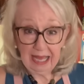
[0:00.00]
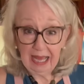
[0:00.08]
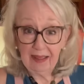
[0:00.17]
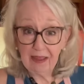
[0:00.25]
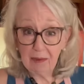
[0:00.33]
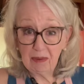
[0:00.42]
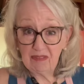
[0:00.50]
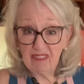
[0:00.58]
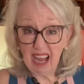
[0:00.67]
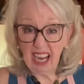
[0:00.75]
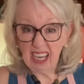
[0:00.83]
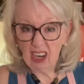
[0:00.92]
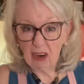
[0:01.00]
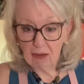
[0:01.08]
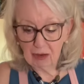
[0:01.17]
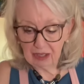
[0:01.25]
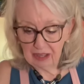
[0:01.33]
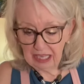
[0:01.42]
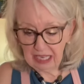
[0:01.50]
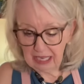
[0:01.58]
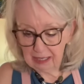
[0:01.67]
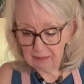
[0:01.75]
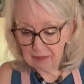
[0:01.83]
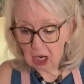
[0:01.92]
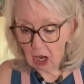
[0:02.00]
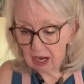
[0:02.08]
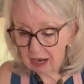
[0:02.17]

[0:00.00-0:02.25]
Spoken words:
And they'd be fighting over it at the end. All right,